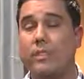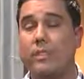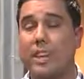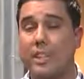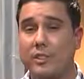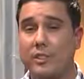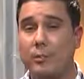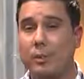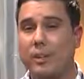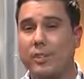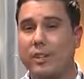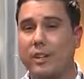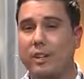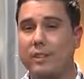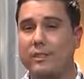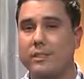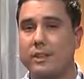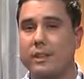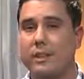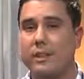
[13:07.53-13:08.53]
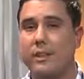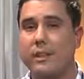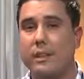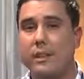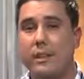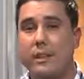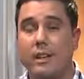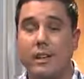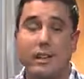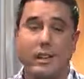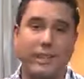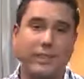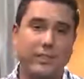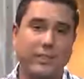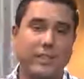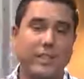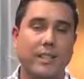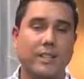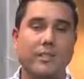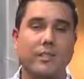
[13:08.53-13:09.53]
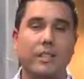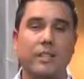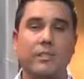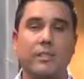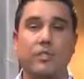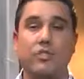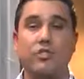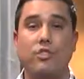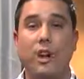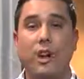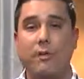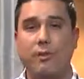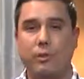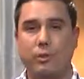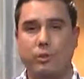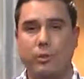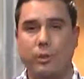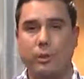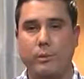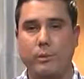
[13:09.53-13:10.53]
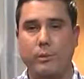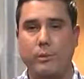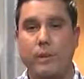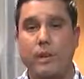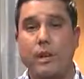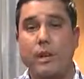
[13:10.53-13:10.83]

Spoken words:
text-based content, like CSS and JavaScript.